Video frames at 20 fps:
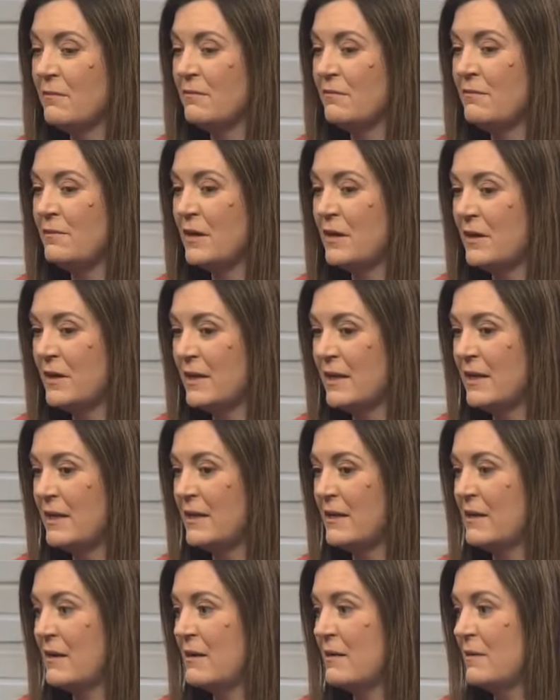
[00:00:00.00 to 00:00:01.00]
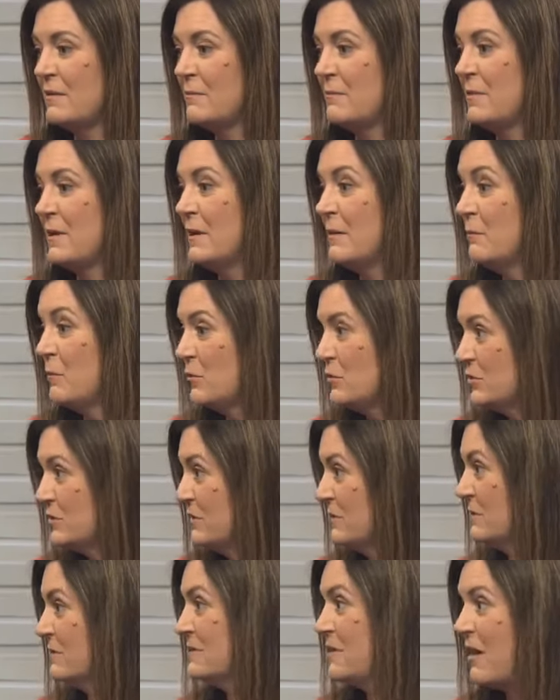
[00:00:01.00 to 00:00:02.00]
very uh,
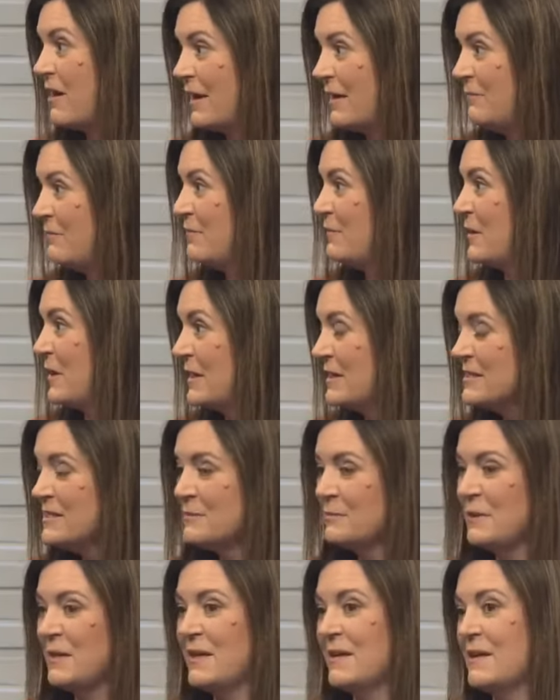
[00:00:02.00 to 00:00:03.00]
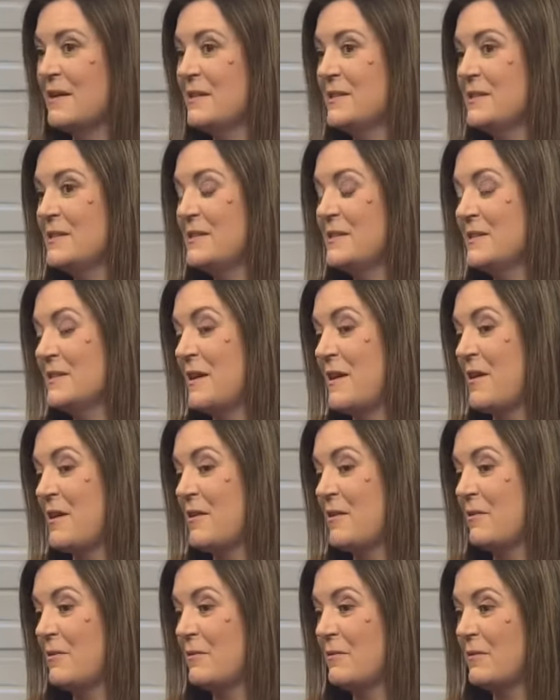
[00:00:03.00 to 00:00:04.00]
emotional time for us because
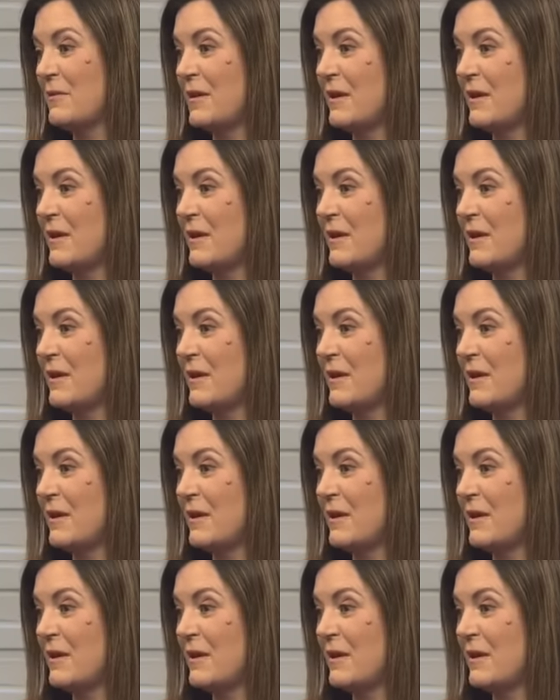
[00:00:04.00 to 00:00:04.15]
uh,